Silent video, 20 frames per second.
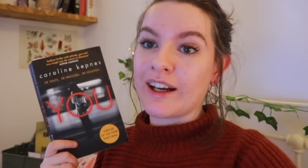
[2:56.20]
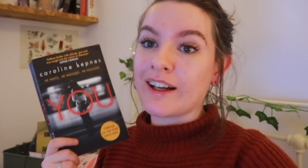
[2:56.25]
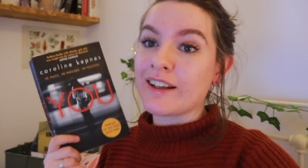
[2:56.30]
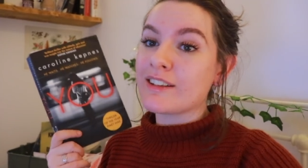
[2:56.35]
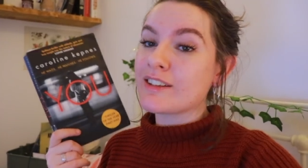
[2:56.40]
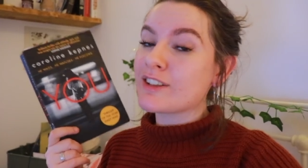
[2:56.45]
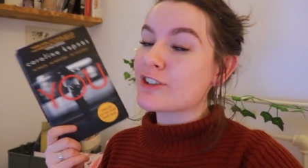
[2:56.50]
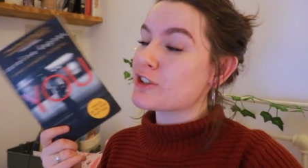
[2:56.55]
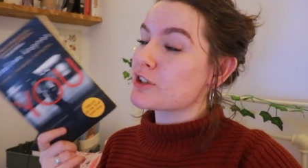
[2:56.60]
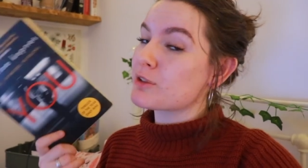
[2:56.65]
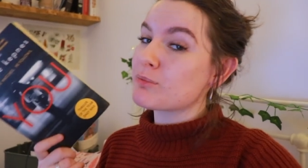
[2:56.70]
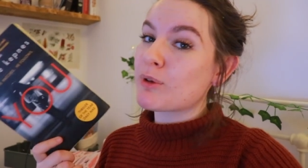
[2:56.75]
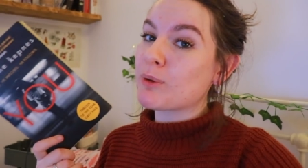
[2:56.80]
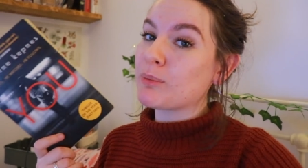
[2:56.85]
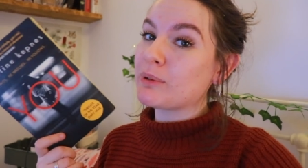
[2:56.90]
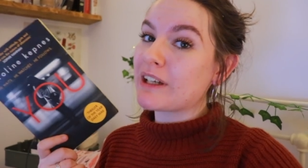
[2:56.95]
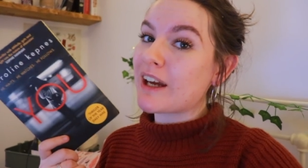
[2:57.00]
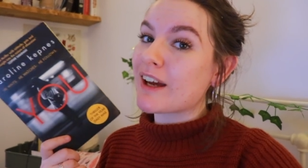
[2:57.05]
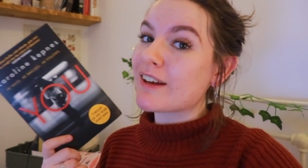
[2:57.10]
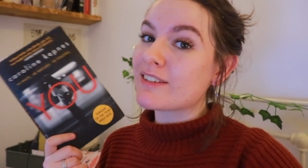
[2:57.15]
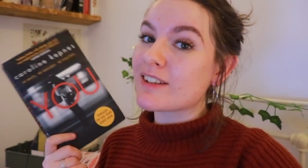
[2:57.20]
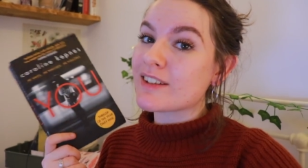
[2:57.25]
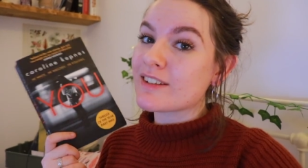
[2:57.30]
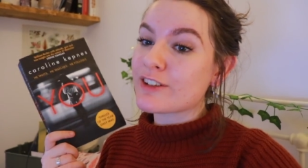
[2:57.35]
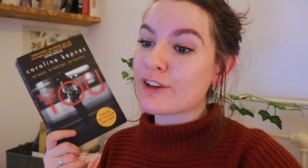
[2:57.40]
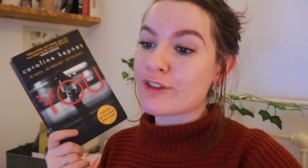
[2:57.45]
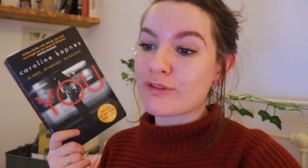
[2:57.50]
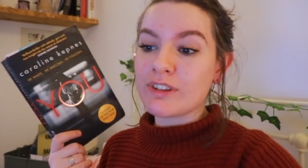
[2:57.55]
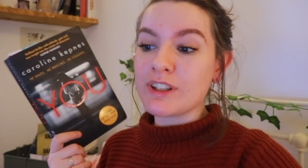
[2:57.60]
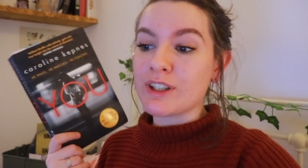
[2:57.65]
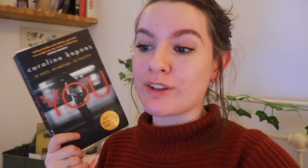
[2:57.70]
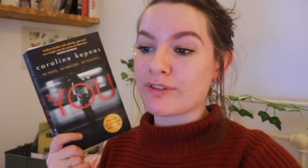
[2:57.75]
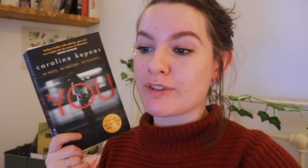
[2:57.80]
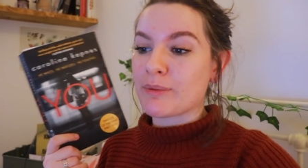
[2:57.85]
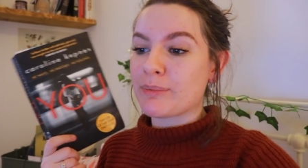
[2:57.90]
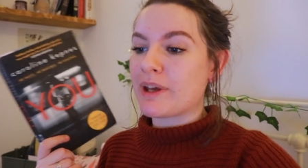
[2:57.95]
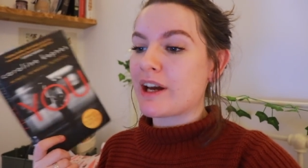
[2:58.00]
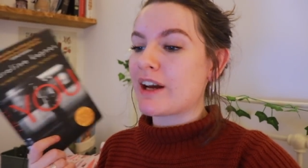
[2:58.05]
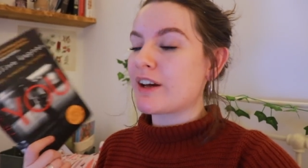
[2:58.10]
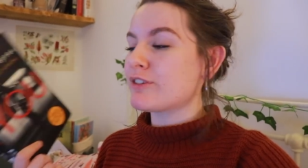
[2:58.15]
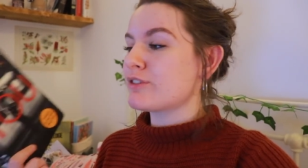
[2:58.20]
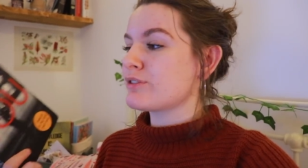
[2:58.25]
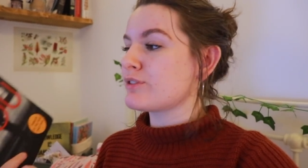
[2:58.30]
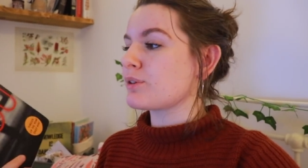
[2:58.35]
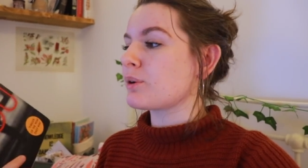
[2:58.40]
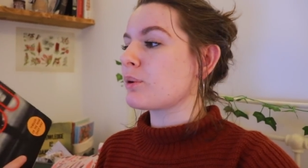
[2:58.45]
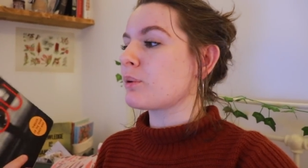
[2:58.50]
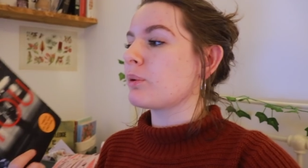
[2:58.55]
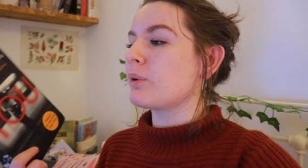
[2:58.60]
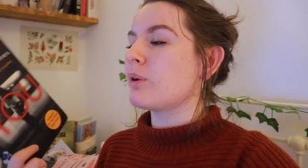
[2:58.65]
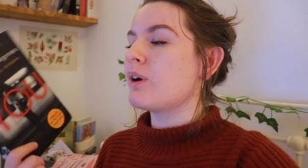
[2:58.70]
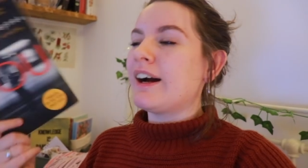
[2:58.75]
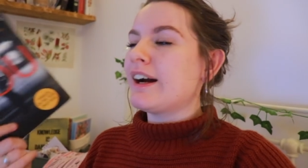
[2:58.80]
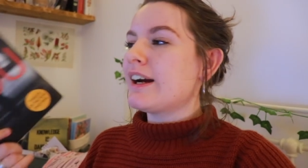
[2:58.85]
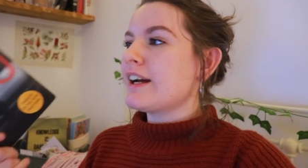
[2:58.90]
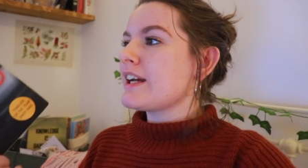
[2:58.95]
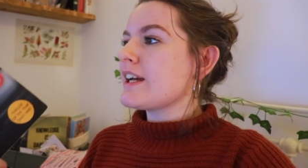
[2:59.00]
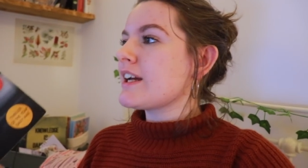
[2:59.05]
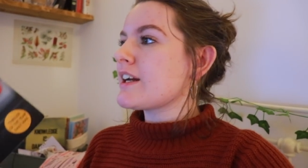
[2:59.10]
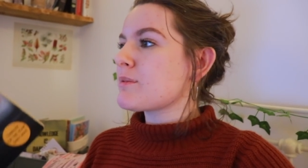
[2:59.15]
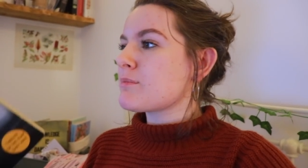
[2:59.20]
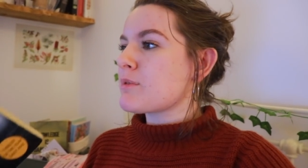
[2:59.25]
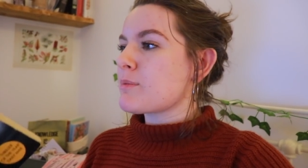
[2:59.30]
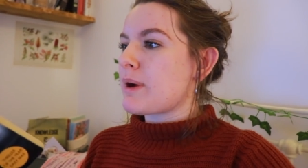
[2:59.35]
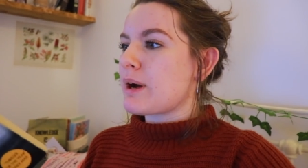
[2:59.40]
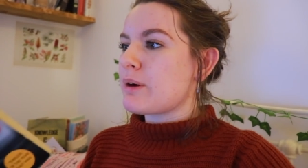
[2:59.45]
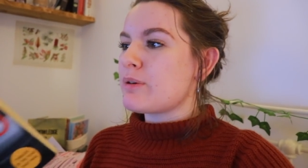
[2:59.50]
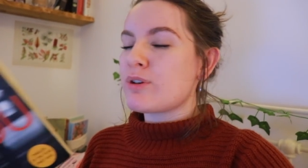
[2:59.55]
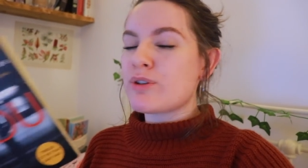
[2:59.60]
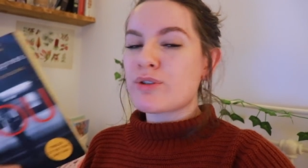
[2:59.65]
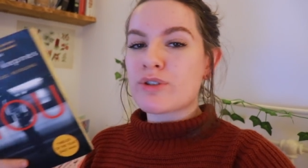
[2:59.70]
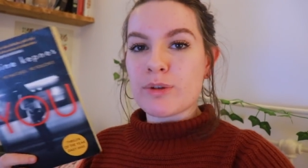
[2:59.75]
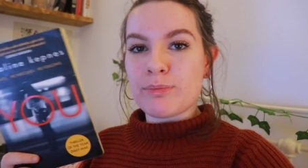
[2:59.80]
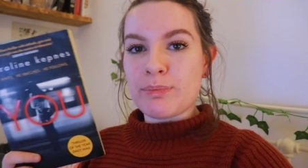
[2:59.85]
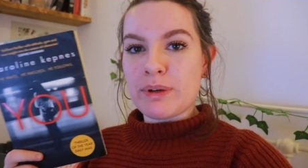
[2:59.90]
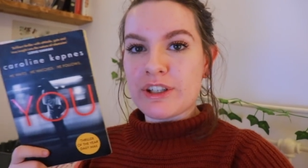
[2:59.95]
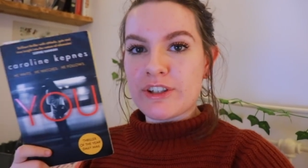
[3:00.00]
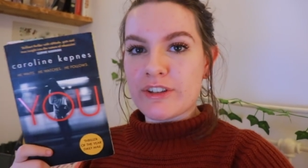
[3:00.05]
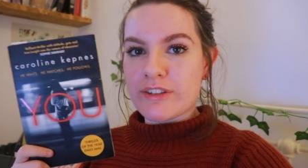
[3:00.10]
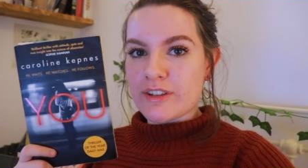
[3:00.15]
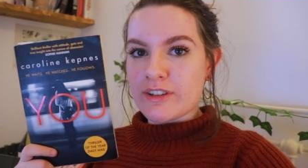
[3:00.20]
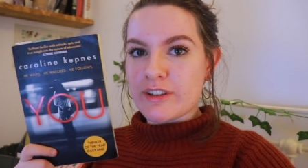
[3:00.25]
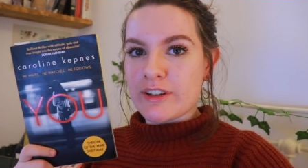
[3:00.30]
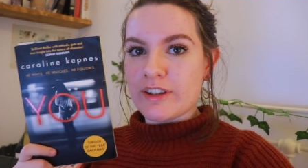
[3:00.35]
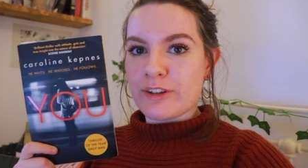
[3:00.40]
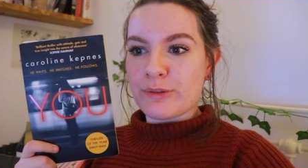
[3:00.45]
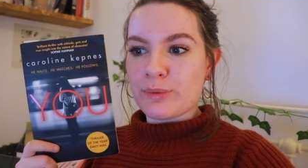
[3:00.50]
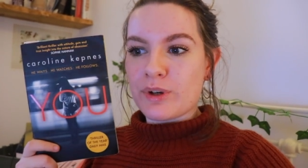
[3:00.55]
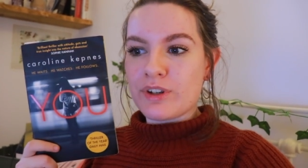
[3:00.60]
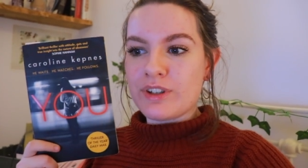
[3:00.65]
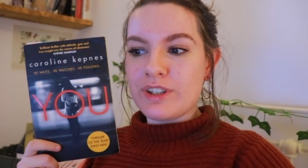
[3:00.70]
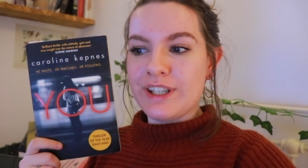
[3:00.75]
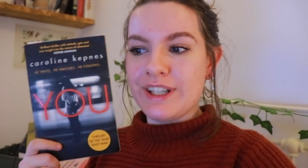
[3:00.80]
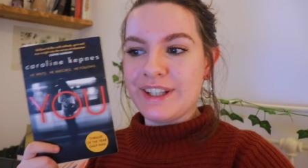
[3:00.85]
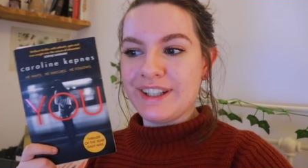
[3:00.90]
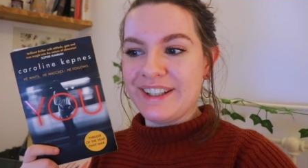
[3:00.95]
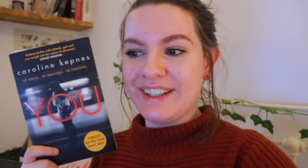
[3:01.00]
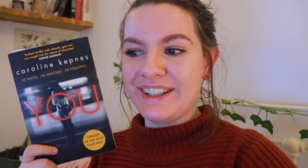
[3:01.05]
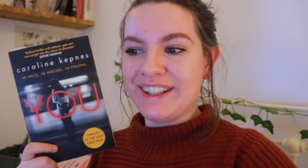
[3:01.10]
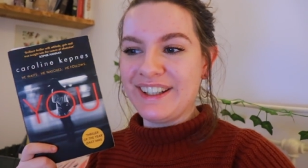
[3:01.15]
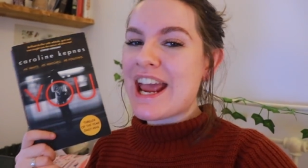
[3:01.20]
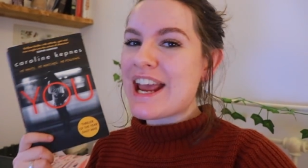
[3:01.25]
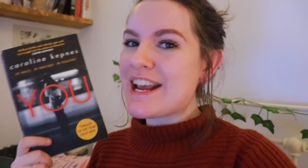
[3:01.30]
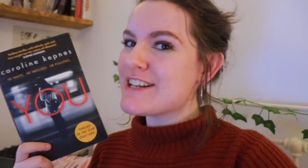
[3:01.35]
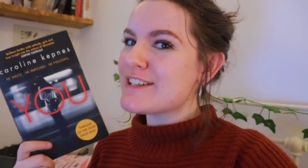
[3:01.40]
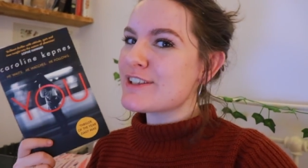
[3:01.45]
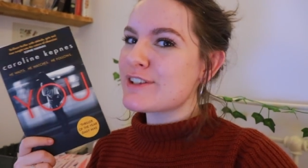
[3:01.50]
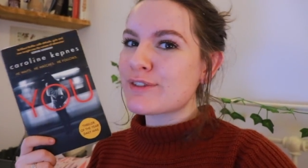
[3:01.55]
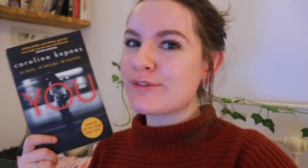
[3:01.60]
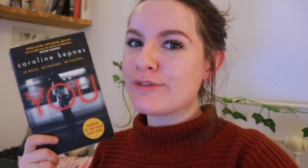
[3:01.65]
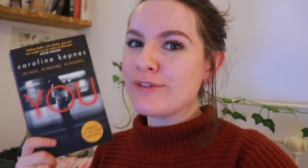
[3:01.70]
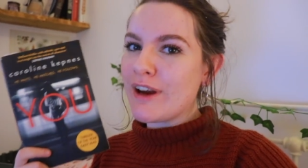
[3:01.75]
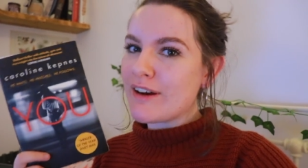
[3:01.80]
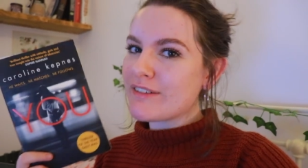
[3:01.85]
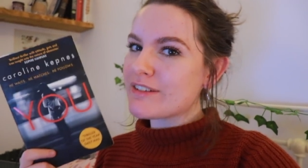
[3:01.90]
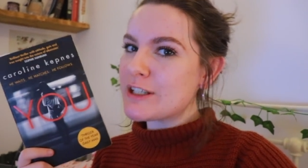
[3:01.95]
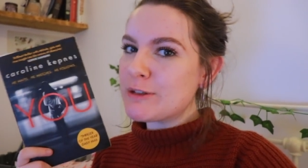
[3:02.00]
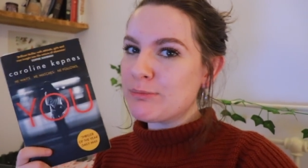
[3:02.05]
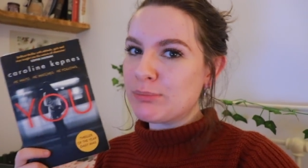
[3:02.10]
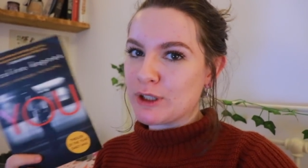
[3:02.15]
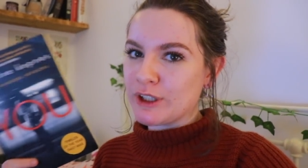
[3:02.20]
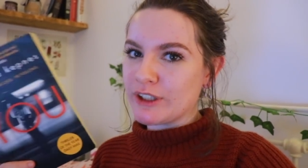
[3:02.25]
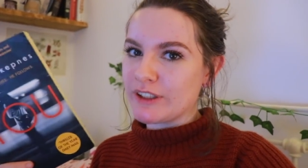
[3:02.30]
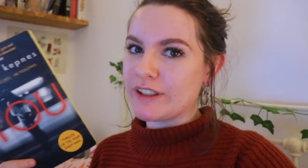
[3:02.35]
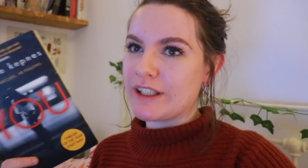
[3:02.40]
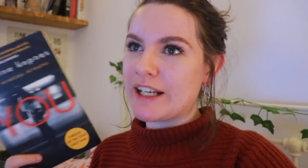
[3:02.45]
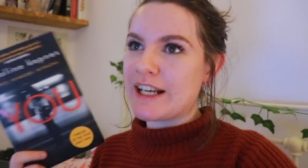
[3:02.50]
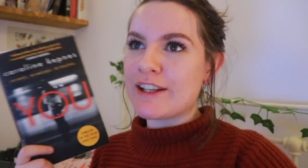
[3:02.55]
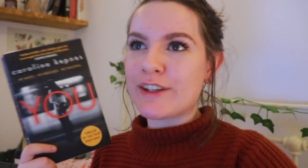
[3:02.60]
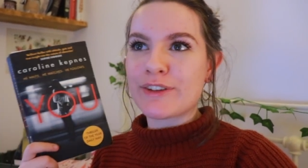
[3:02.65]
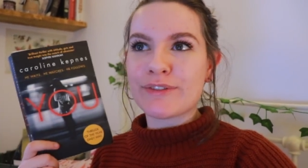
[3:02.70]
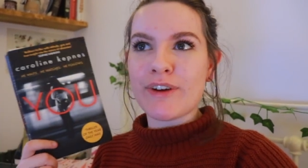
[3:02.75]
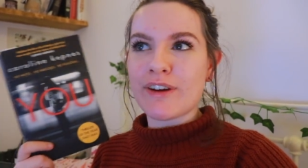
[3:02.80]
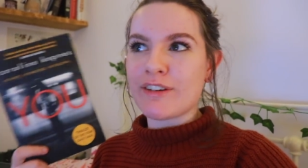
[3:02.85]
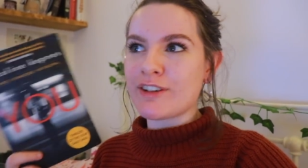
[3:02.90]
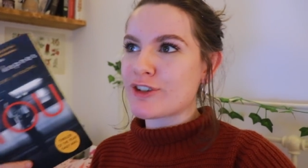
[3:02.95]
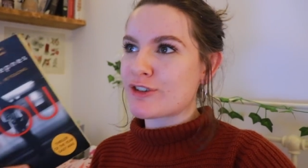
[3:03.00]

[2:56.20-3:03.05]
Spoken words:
and as you can probably guess, it's a thriller from that. So I am about 100 pages into this one. It's very blunt, it's very